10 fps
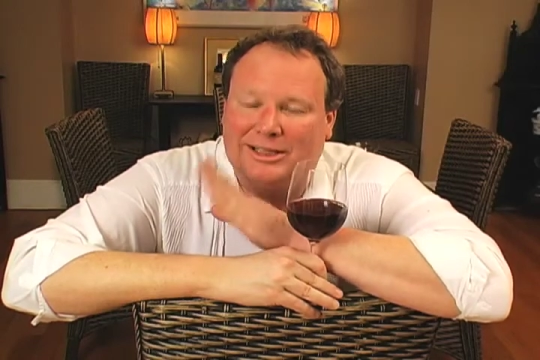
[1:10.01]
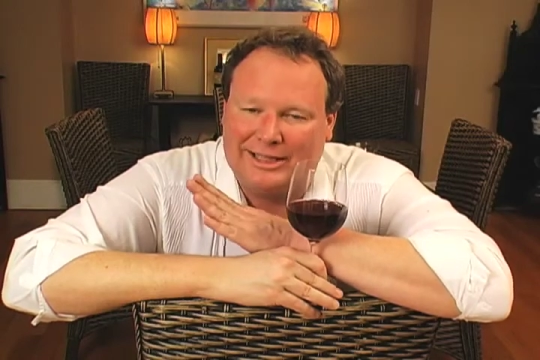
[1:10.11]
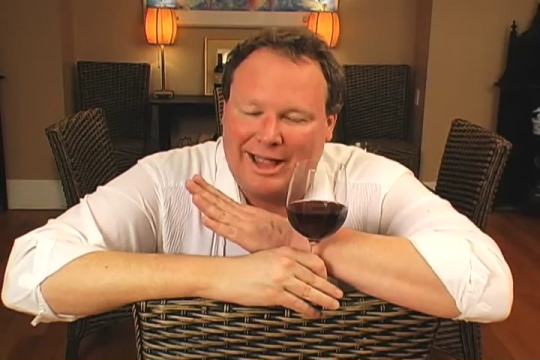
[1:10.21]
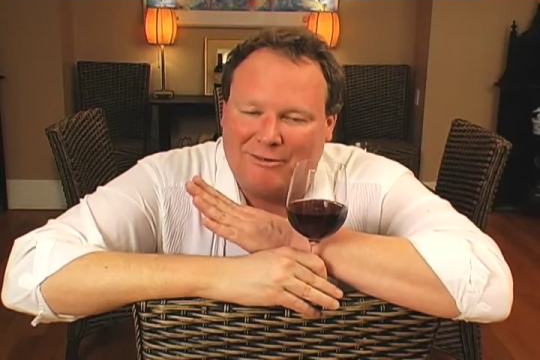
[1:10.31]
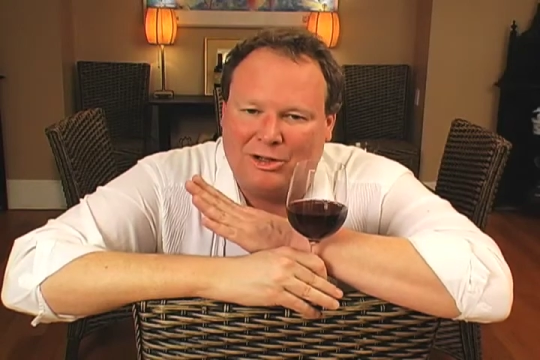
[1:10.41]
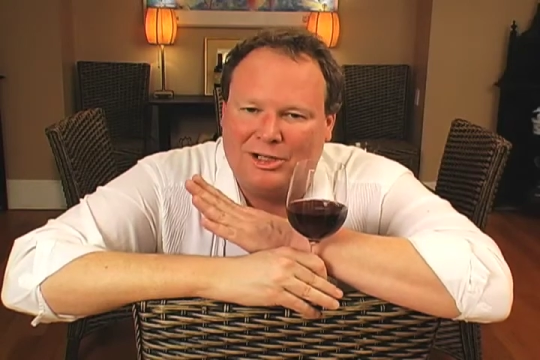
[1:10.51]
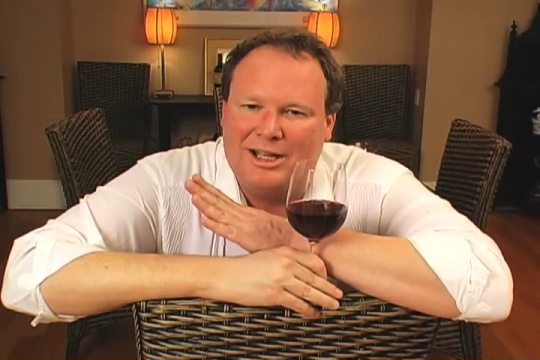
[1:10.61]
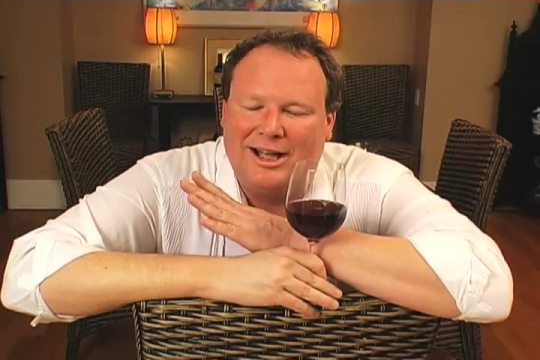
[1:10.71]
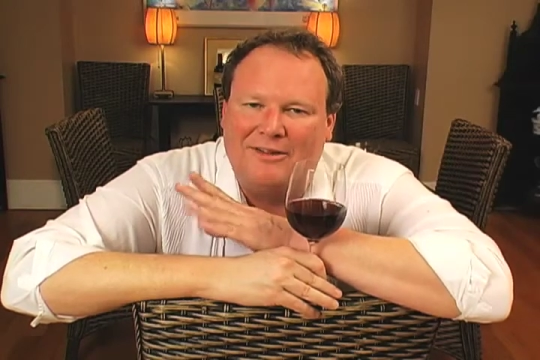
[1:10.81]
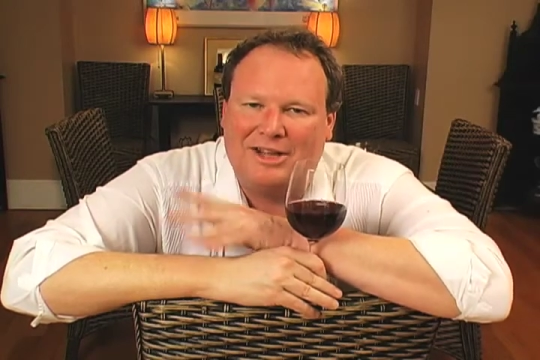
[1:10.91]
level
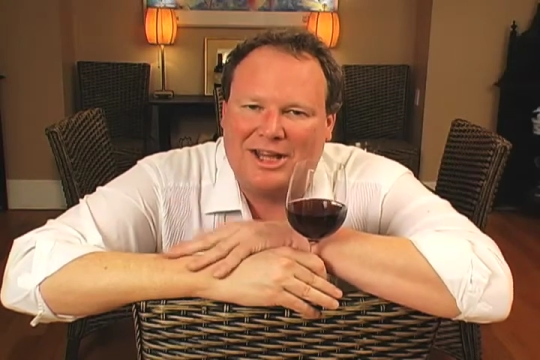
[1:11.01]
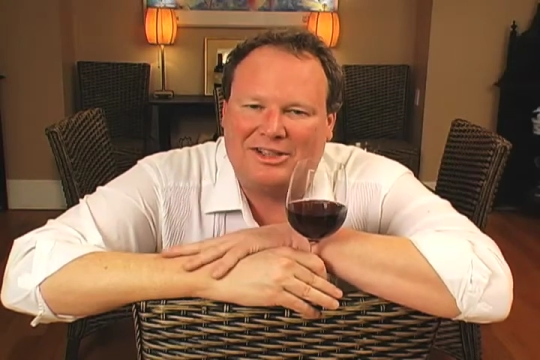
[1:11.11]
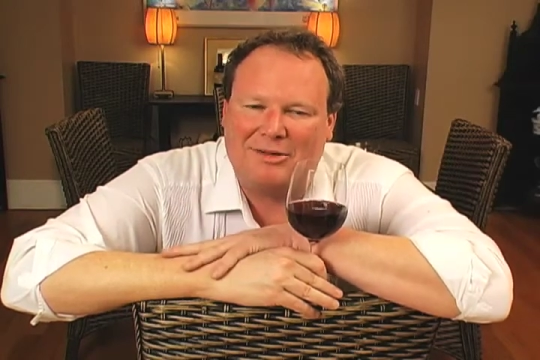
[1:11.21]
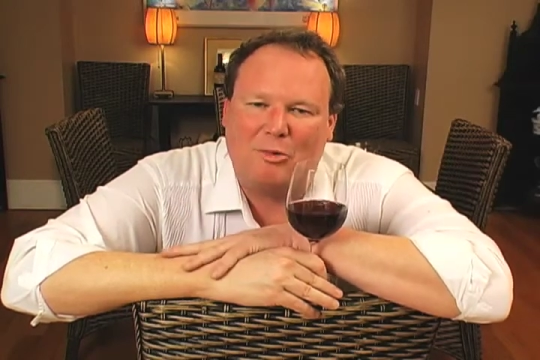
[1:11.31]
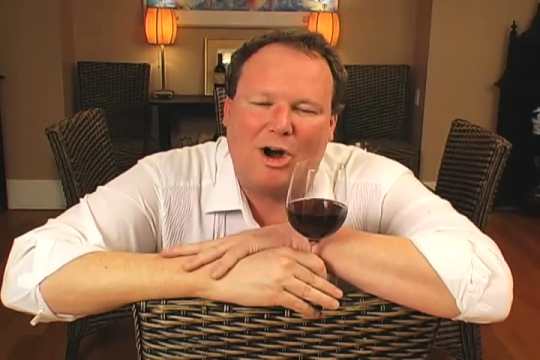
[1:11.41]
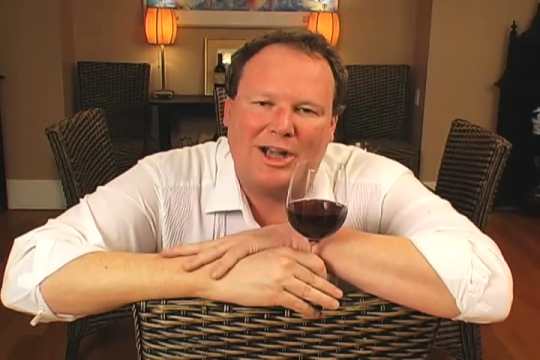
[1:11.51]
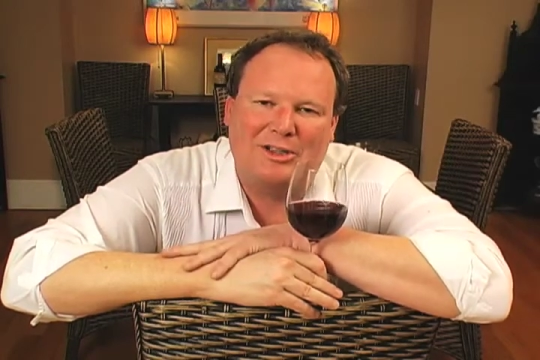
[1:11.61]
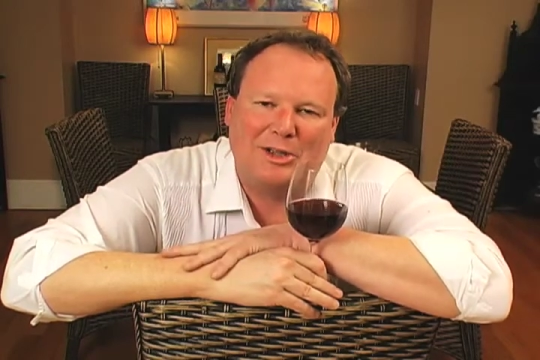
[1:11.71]
of tasting wine.